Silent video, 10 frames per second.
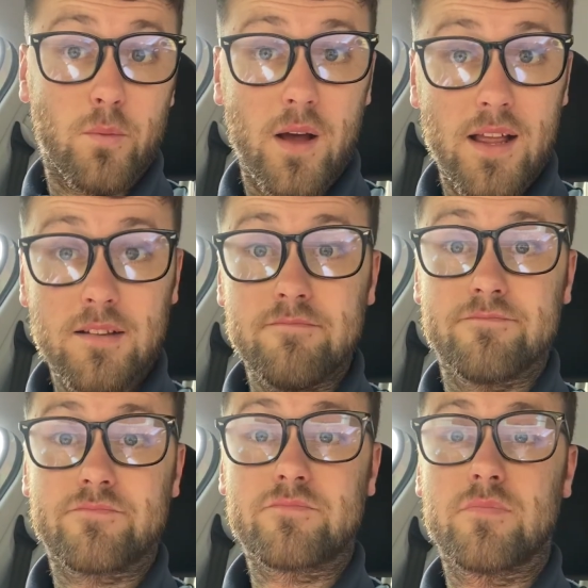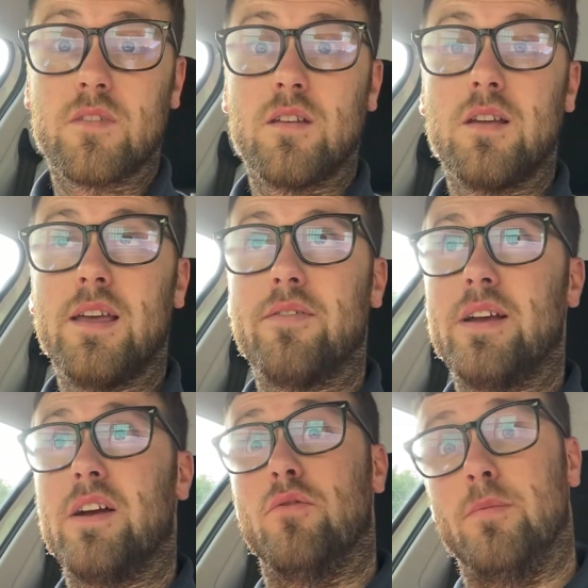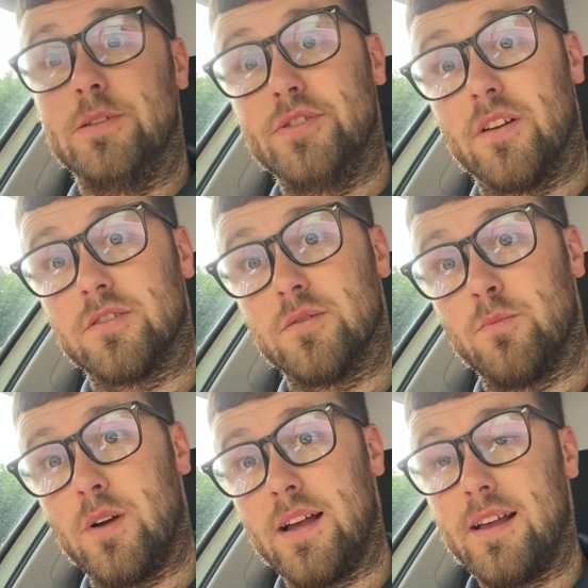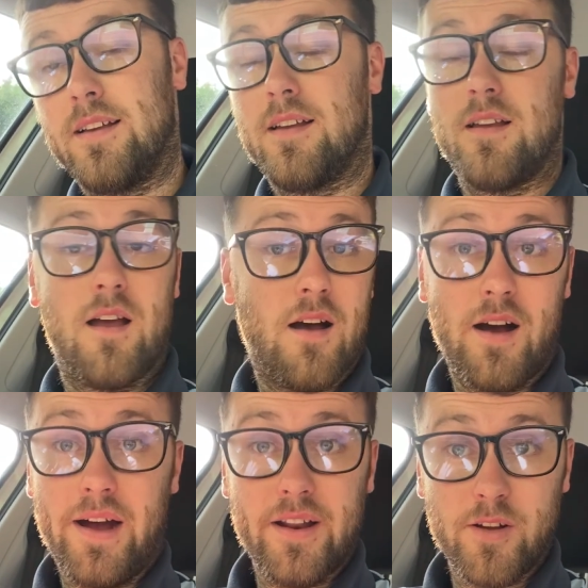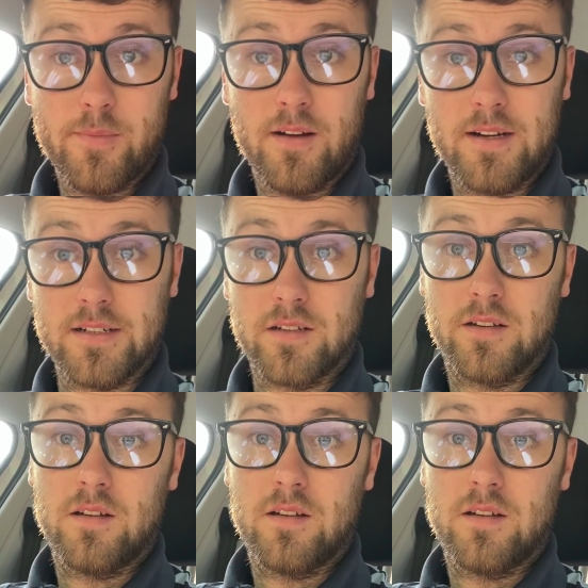well, if I hit a rubbish shot somewhere, I don't mind.